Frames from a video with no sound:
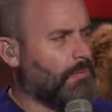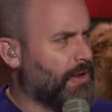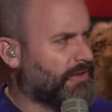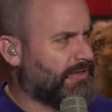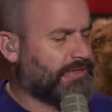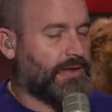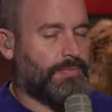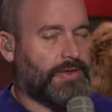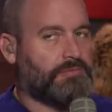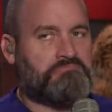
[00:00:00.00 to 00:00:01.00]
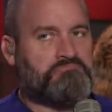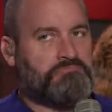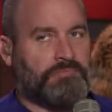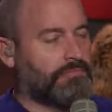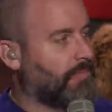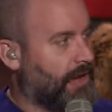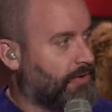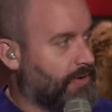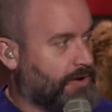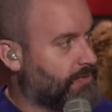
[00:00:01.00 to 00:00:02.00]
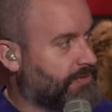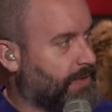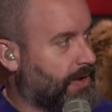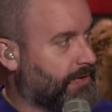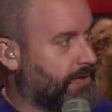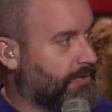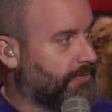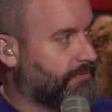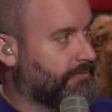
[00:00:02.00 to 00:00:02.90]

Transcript: but I'll see something. I don't I don't respond, you know.